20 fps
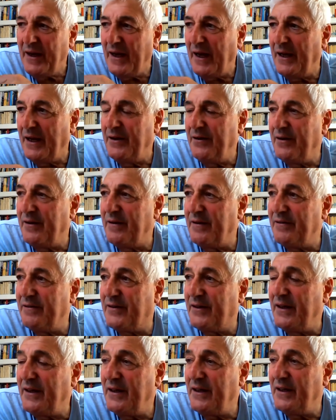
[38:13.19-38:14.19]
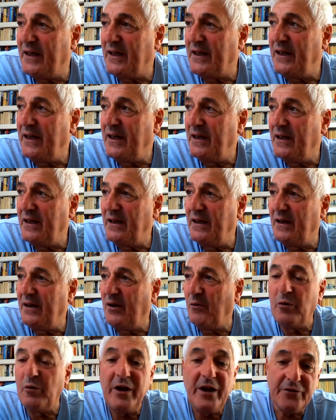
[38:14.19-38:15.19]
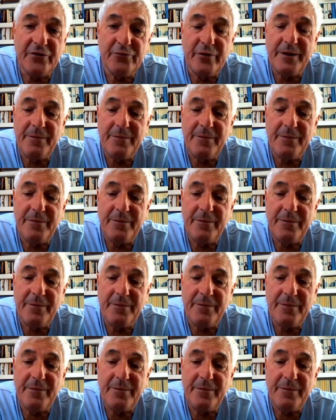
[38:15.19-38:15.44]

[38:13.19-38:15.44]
And thirdly, we had